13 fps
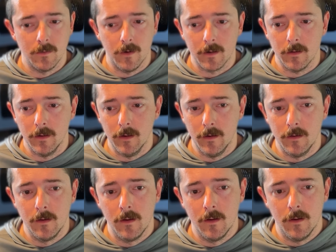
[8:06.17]
directly
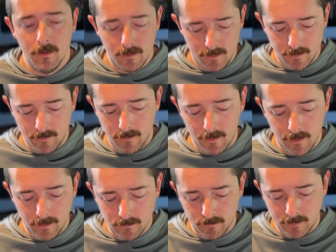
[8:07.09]
in the
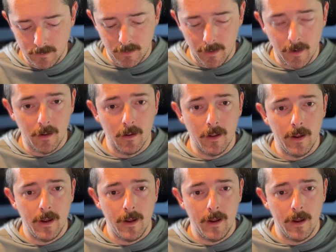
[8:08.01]
svgl